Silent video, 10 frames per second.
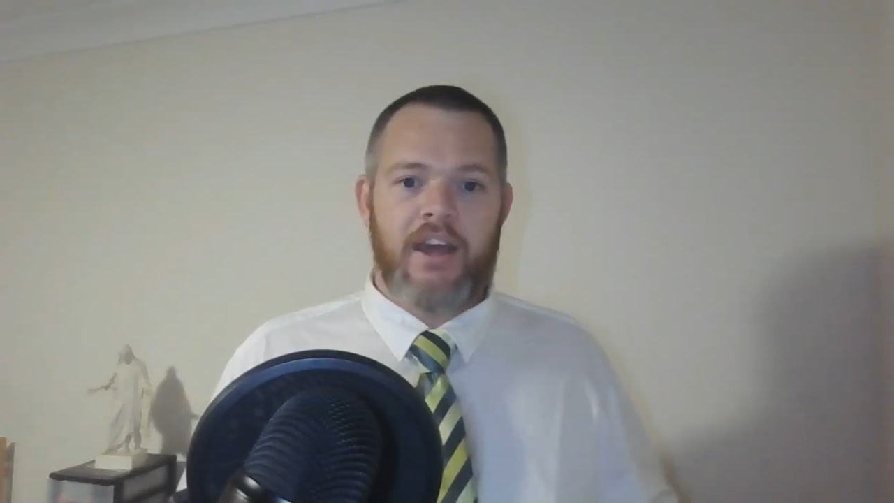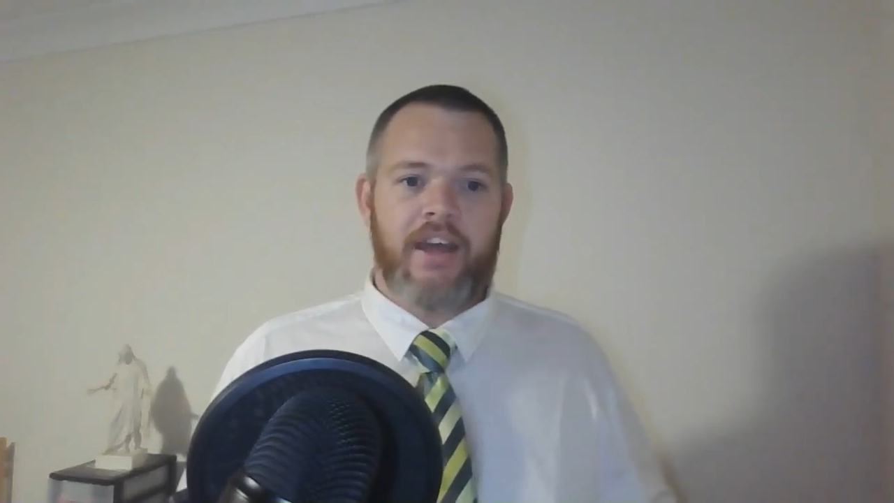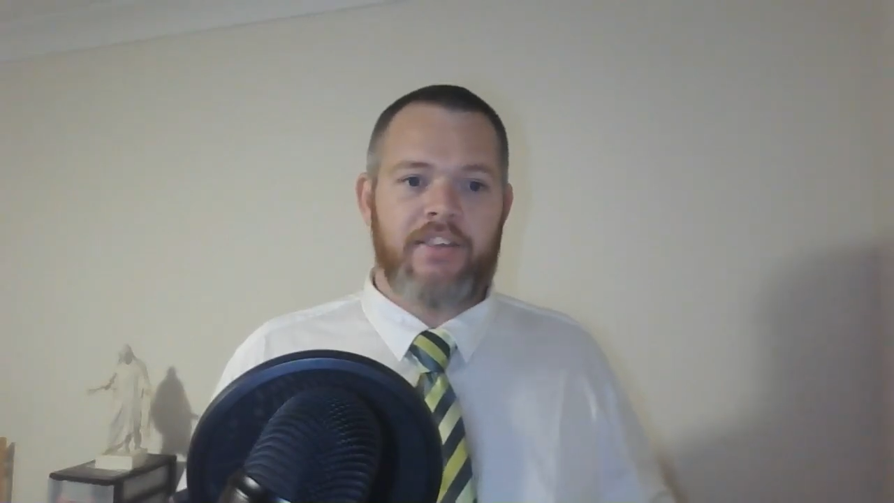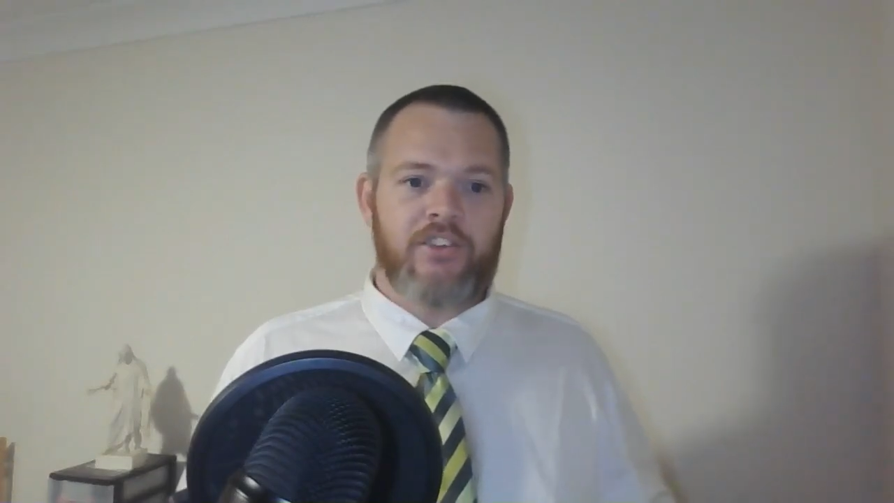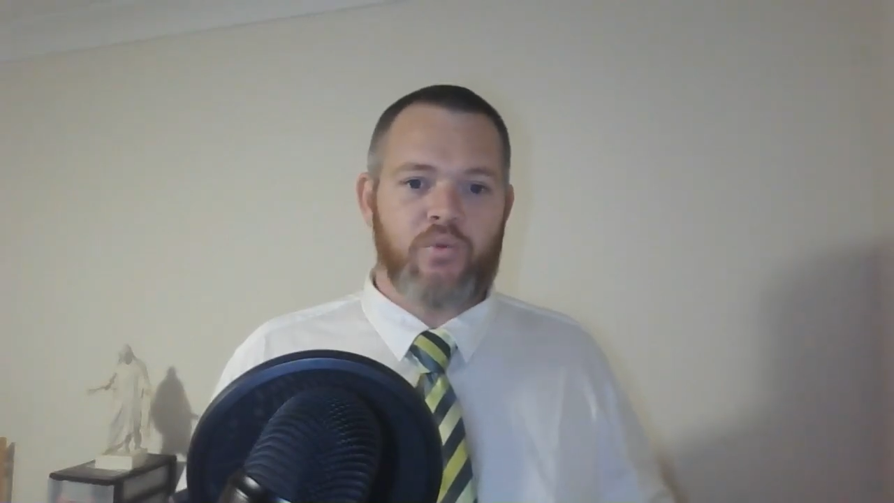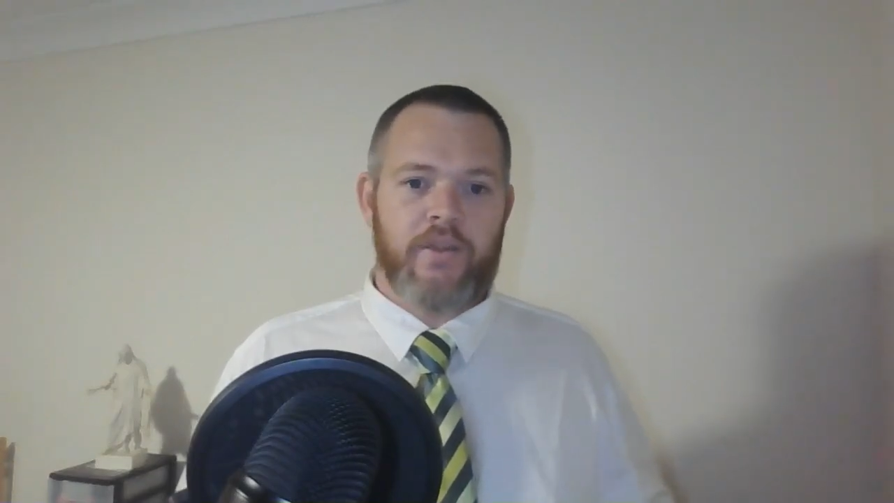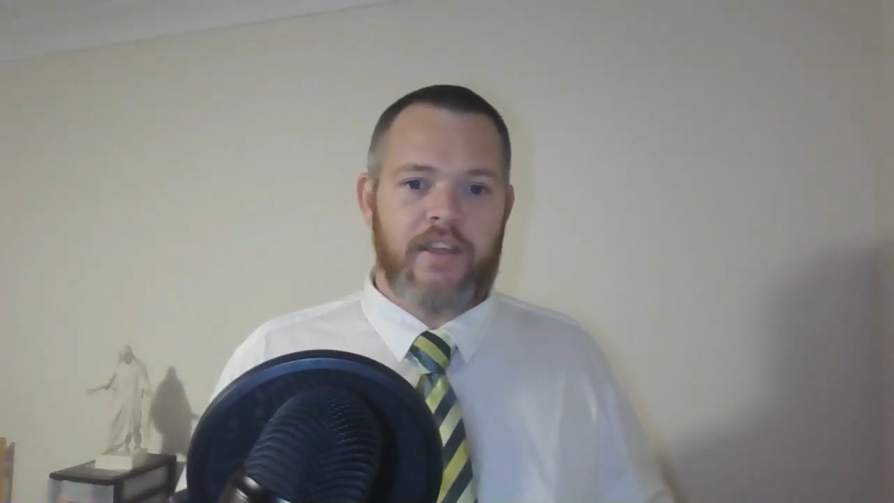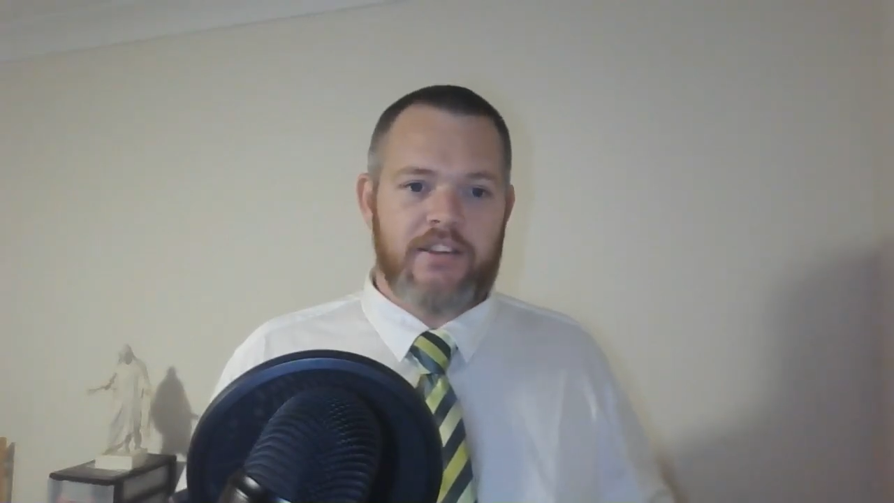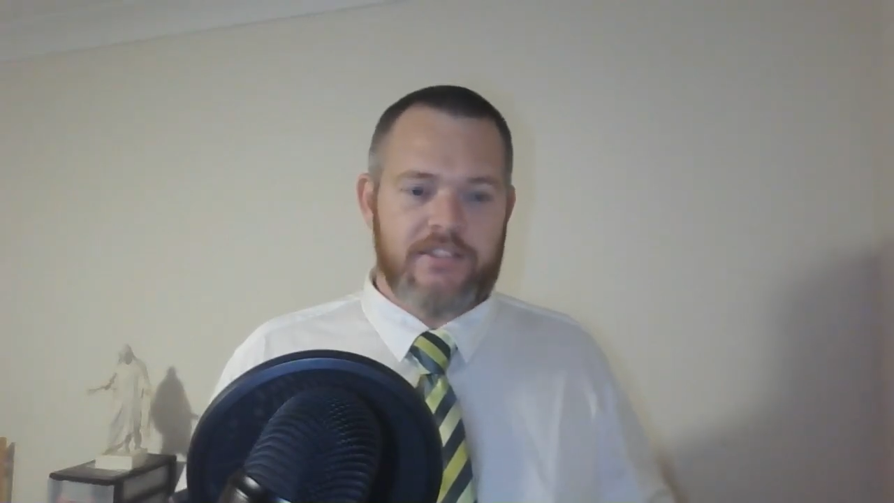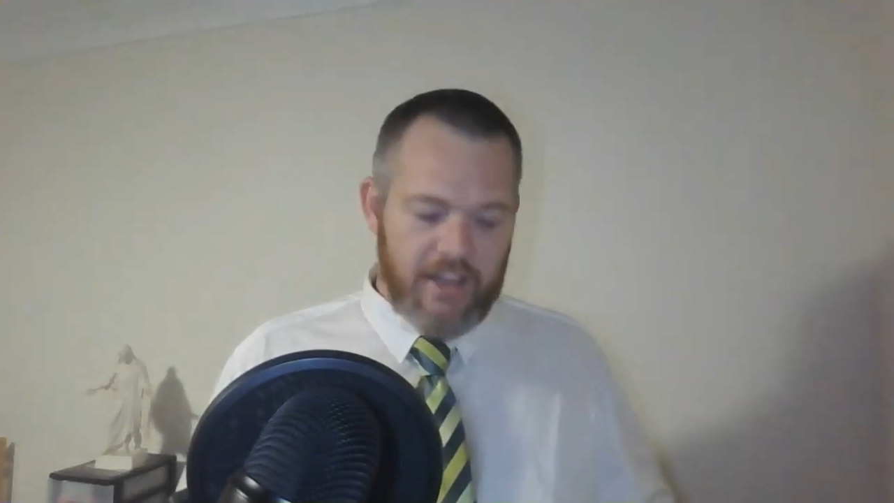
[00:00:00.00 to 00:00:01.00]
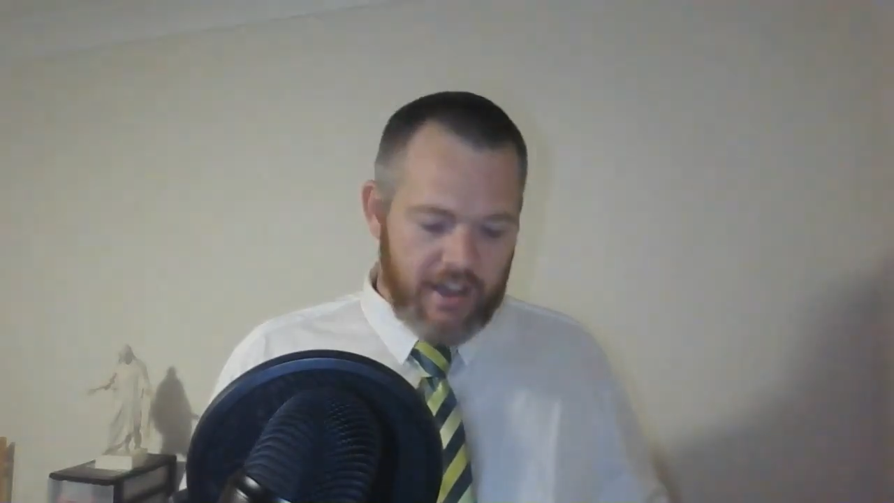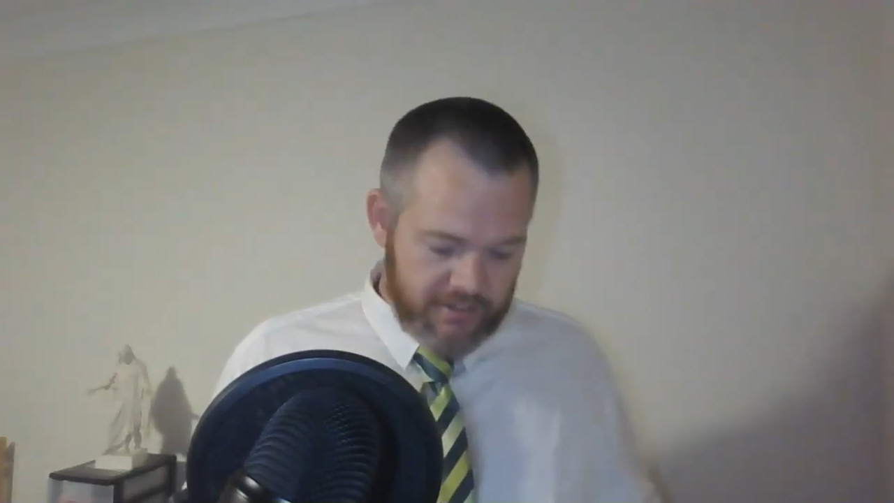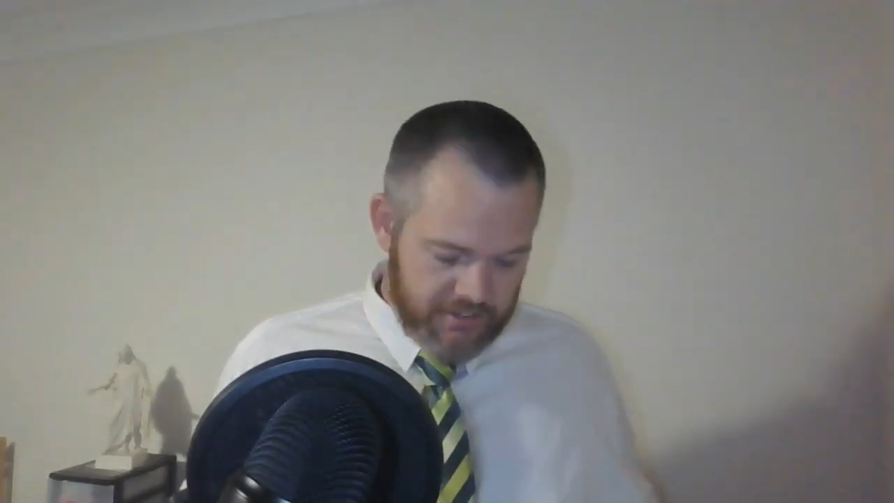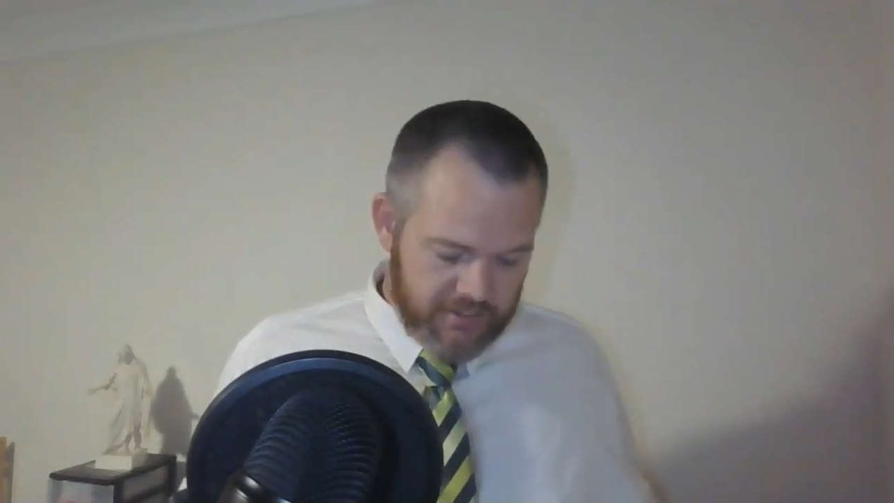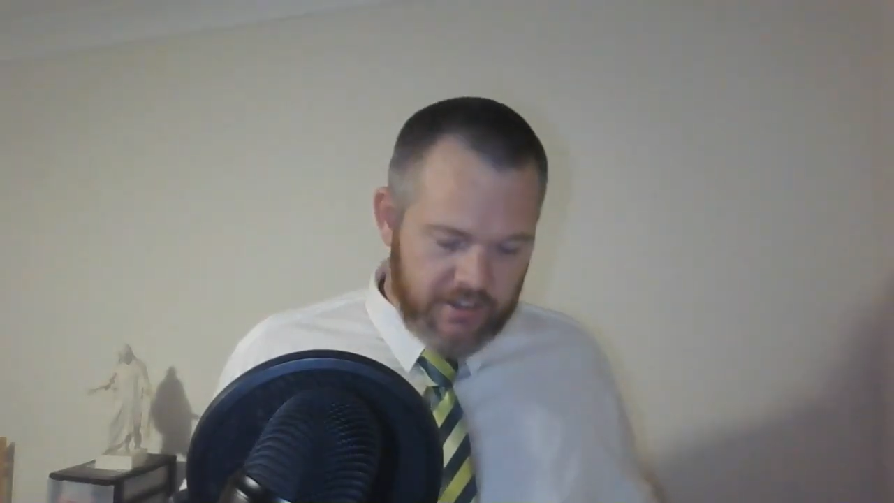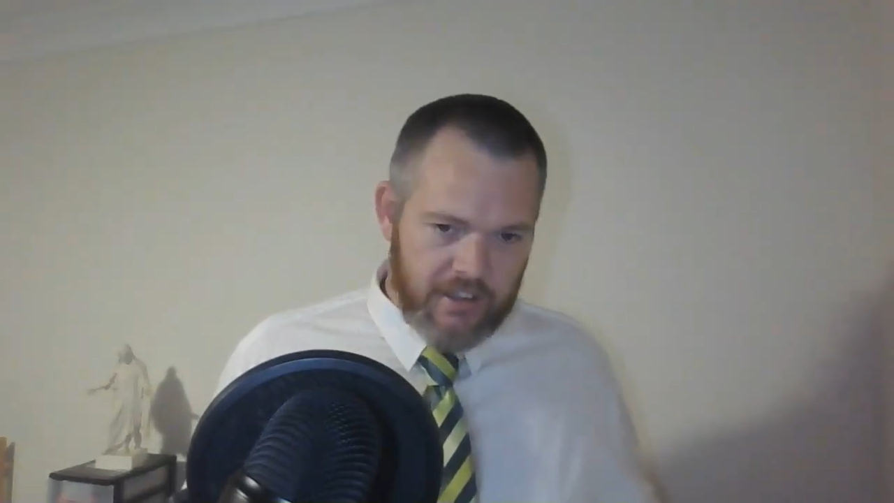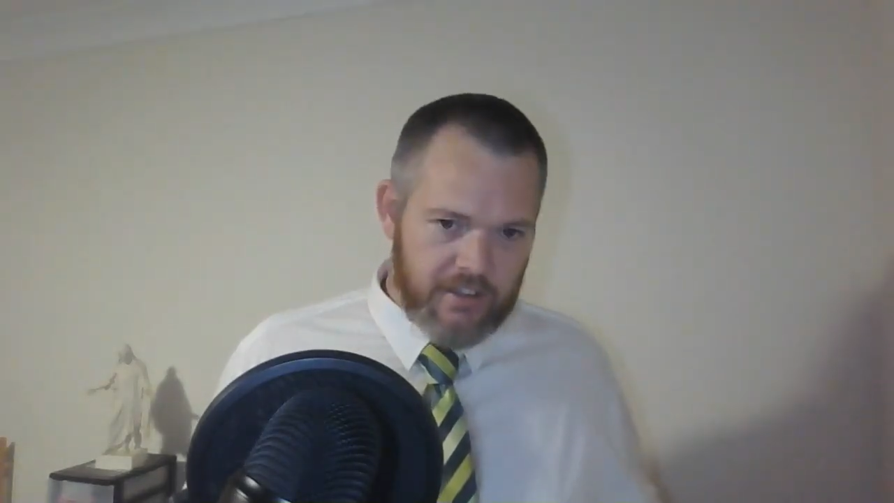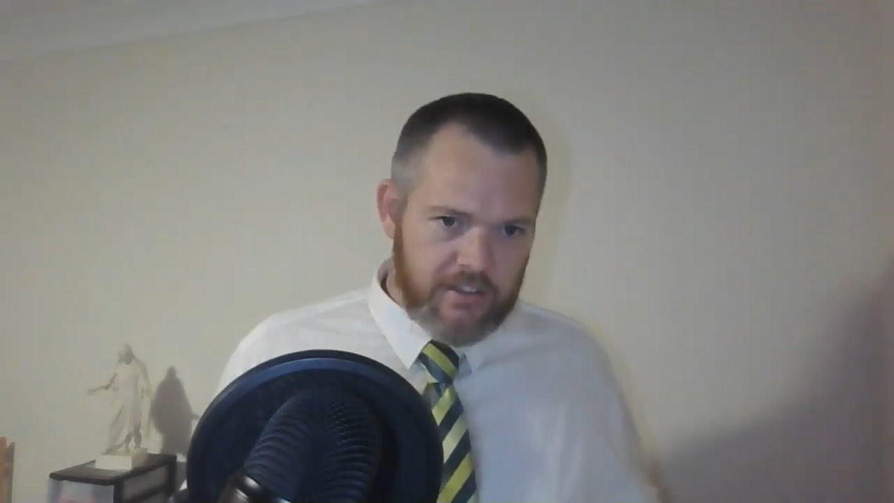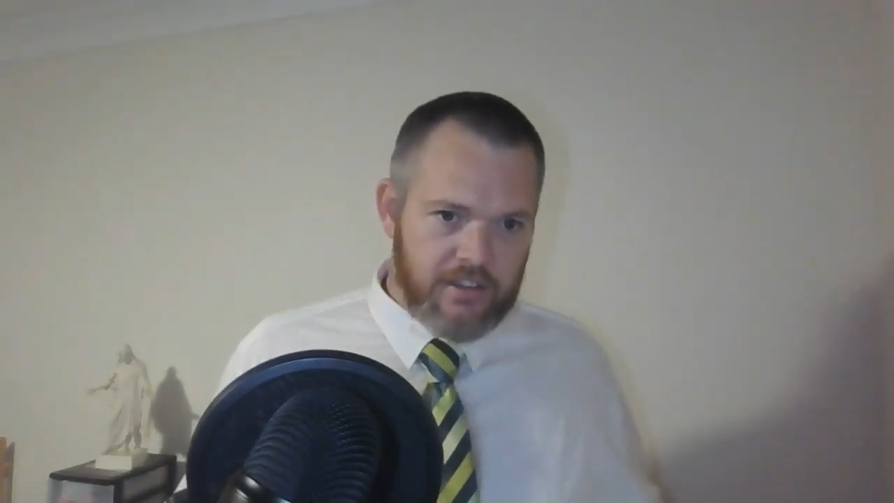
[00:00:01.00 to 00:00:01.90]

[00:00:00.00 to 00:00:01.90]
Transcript: and that's when they decided that